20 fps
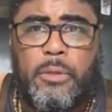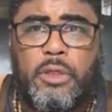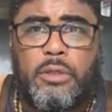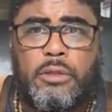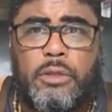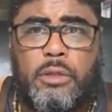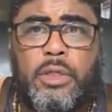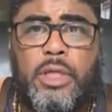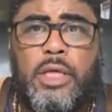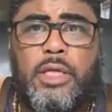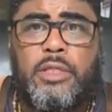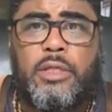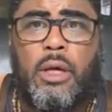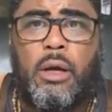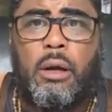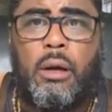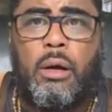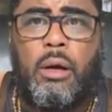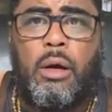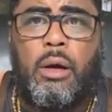So these are
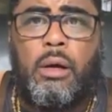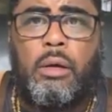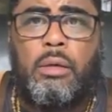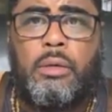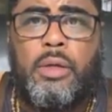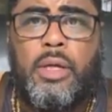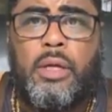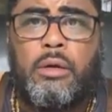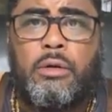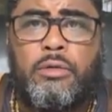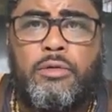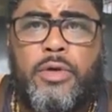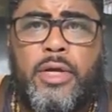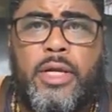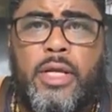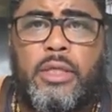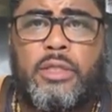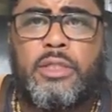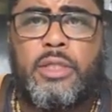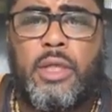all
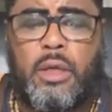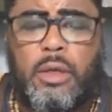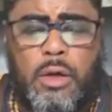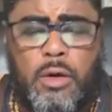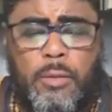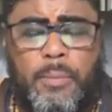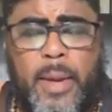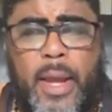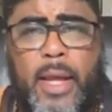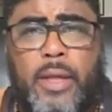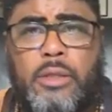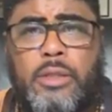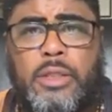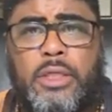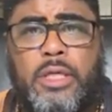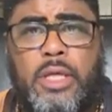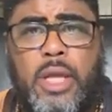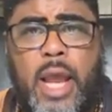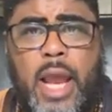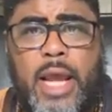ingredients that go back to
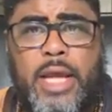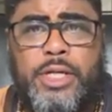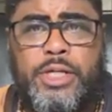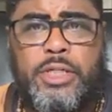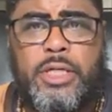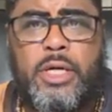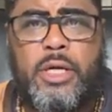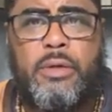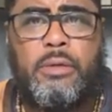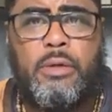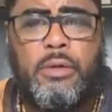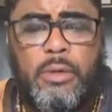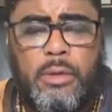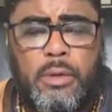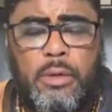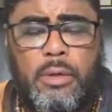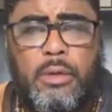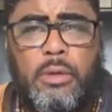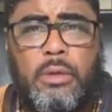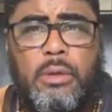the ancient
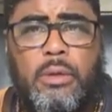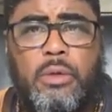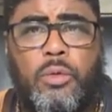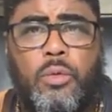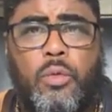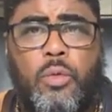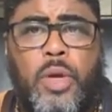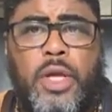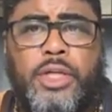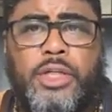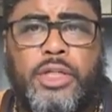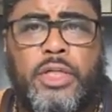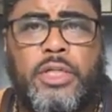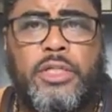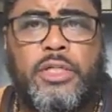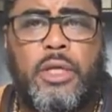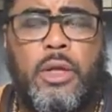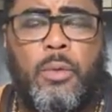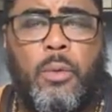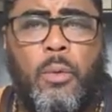
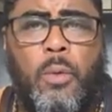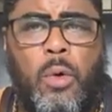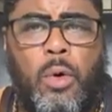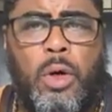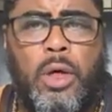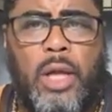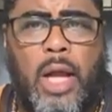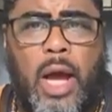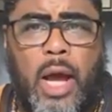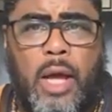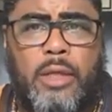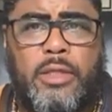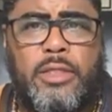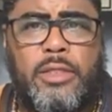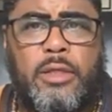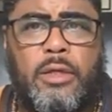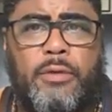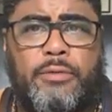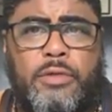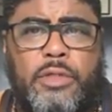witches and
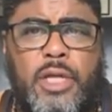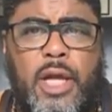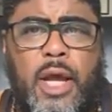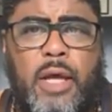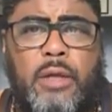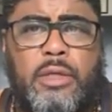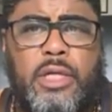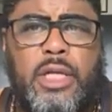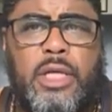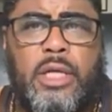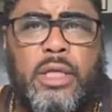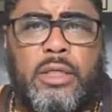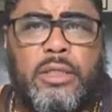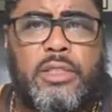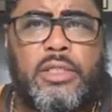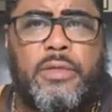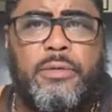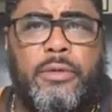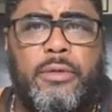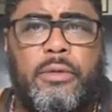warlocks of
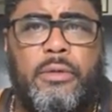Chaldees.